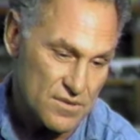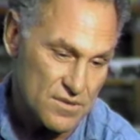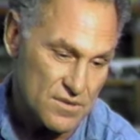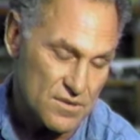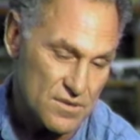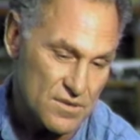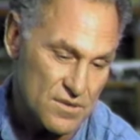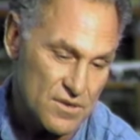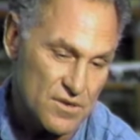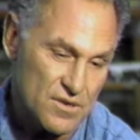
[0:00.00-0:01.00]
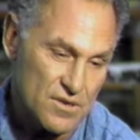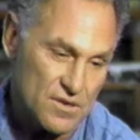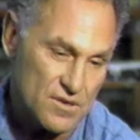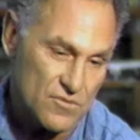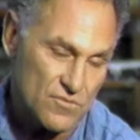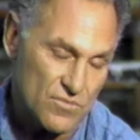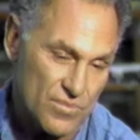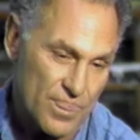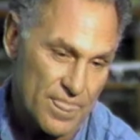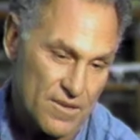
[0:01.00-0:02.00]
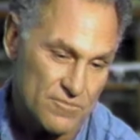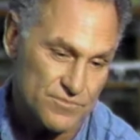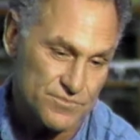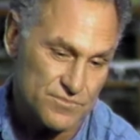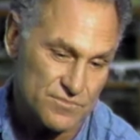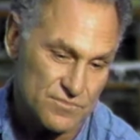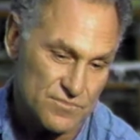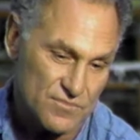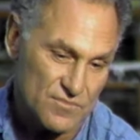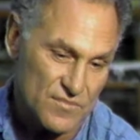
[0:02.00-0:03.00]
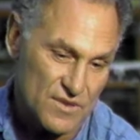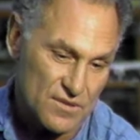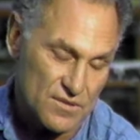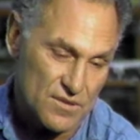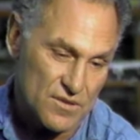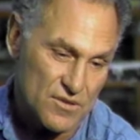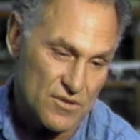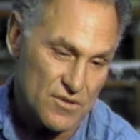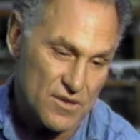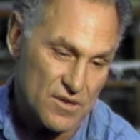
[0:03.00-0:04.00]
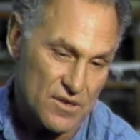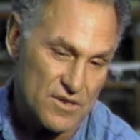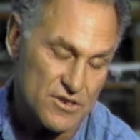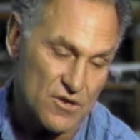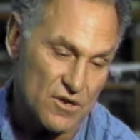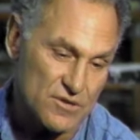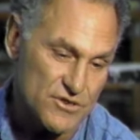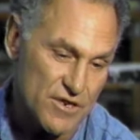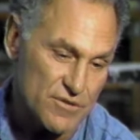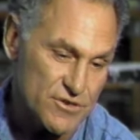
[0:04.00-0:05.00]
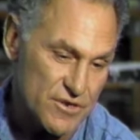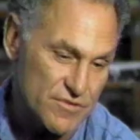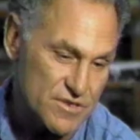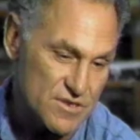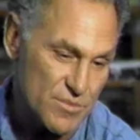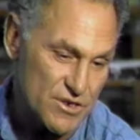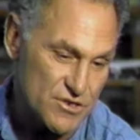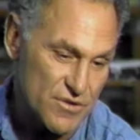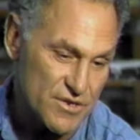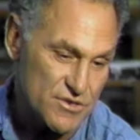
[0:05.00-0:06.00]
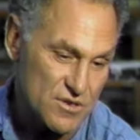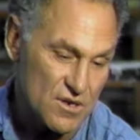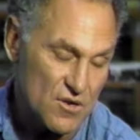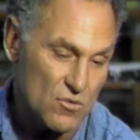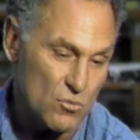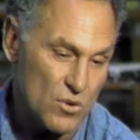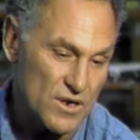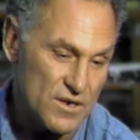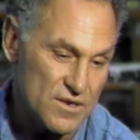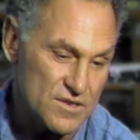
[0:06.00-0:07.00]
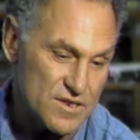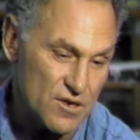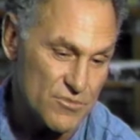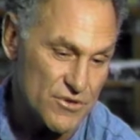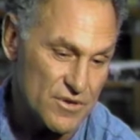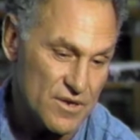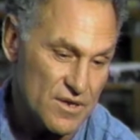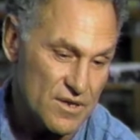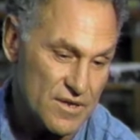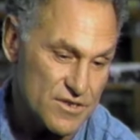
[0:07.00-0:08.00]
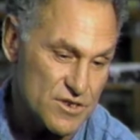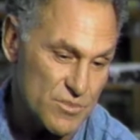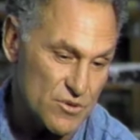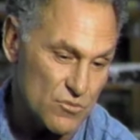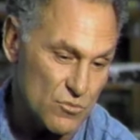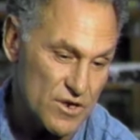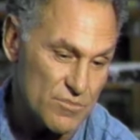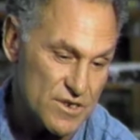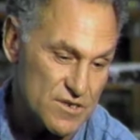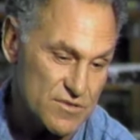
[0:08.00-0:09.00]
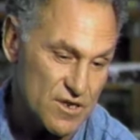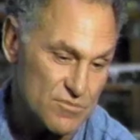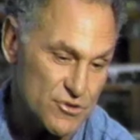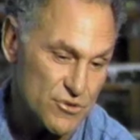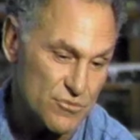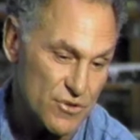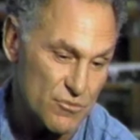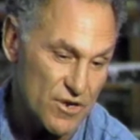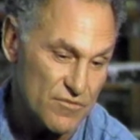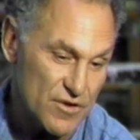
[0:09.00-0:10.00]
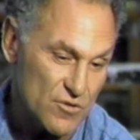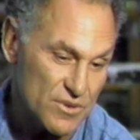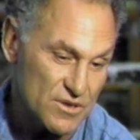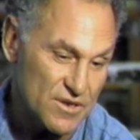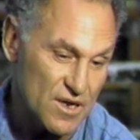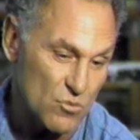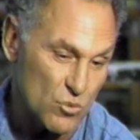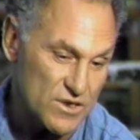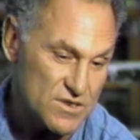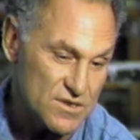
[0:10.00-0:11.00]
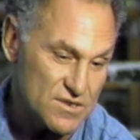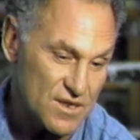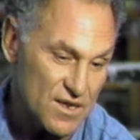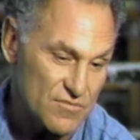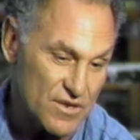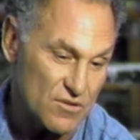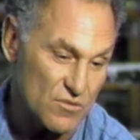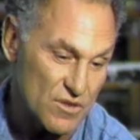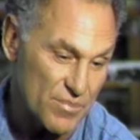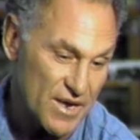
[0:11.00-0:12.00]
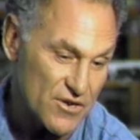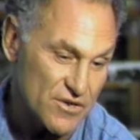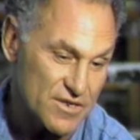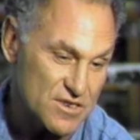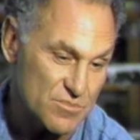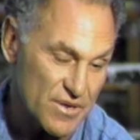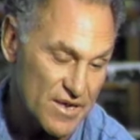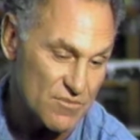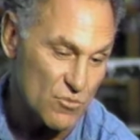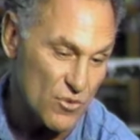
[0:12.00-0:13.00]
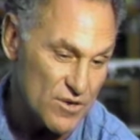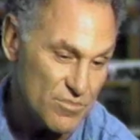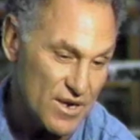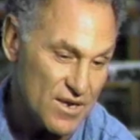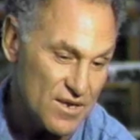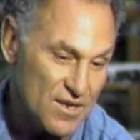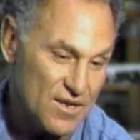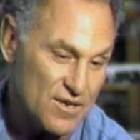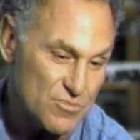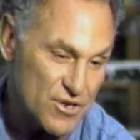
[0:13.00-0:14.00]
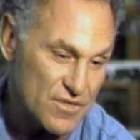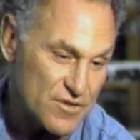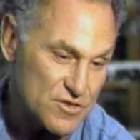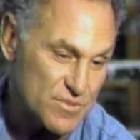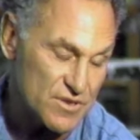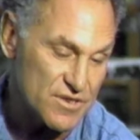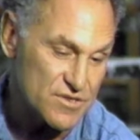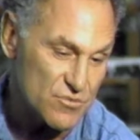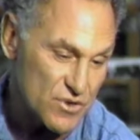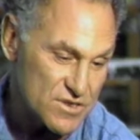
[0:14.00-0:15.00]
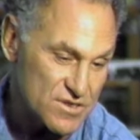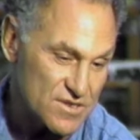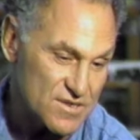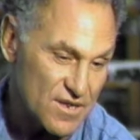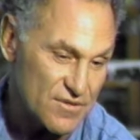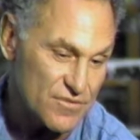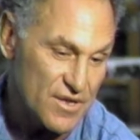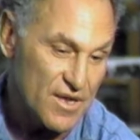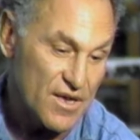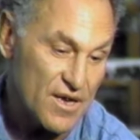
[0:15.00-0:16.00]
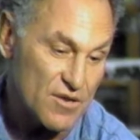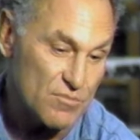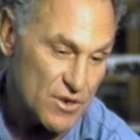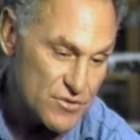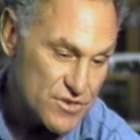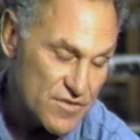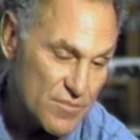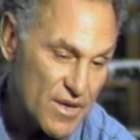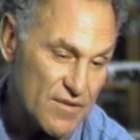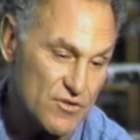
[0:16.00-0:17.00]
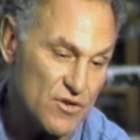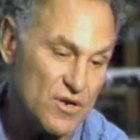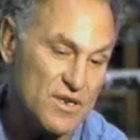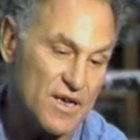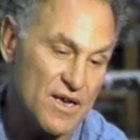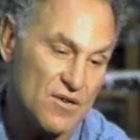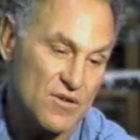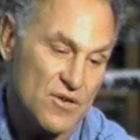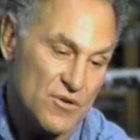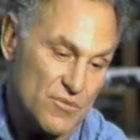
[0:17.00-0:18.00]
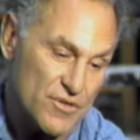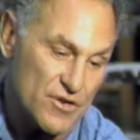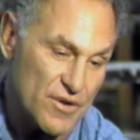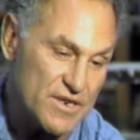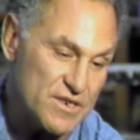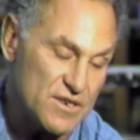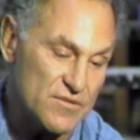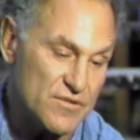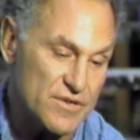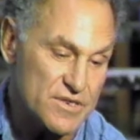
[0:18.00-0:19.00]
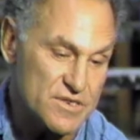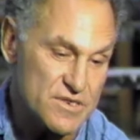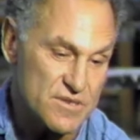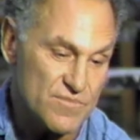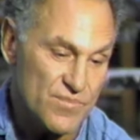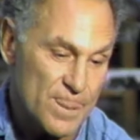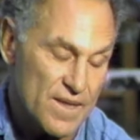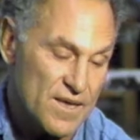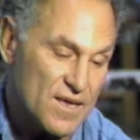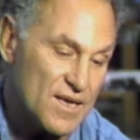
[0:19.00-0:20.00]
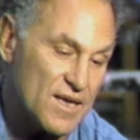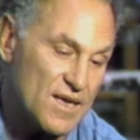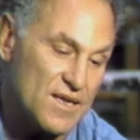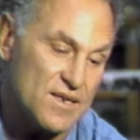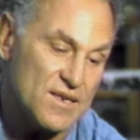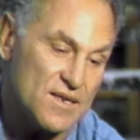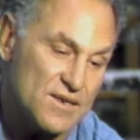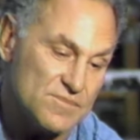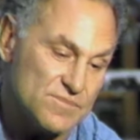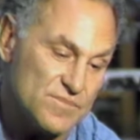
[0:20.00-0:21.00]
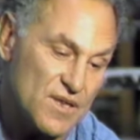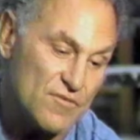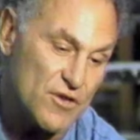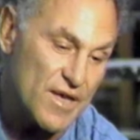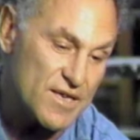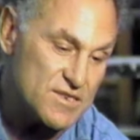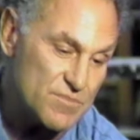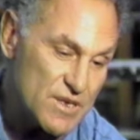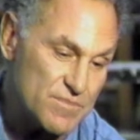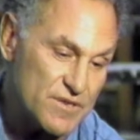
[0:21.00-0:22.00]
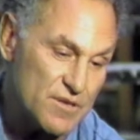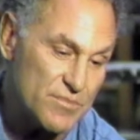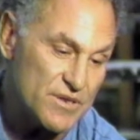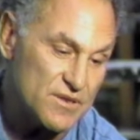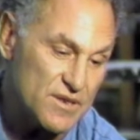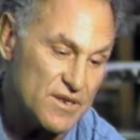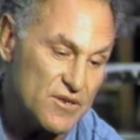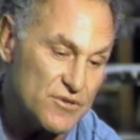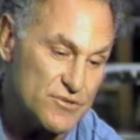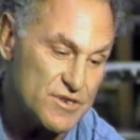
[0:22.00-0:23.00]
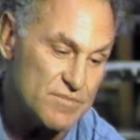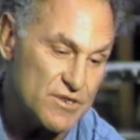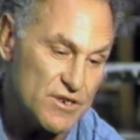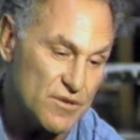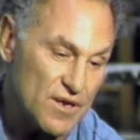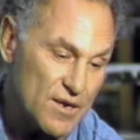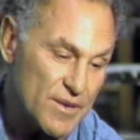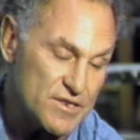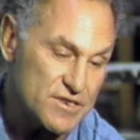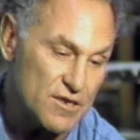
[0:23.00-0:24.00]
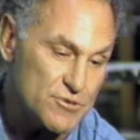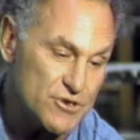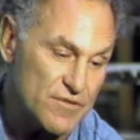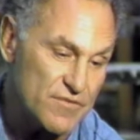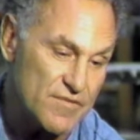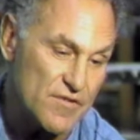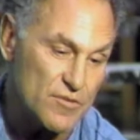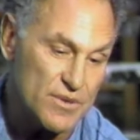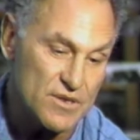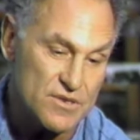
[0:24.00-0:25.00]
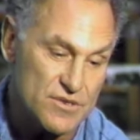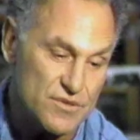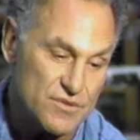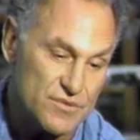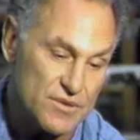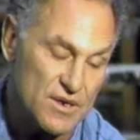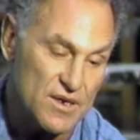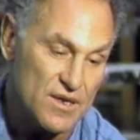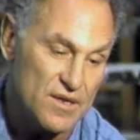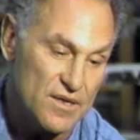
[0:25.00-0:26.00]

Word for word: that just come your way, or uh, how, how does something like that happen? It's called General Services Administration. One sculptor gets to build one piece of sculpture with one federal building once in his life. And the painter gets to paint one painting and put it in those buildings once in his life. And most of them have gone down with a great deal of criticism. And um, if you ask the people in the building who seem to know a lot about sculpture, if they've ever been to uh,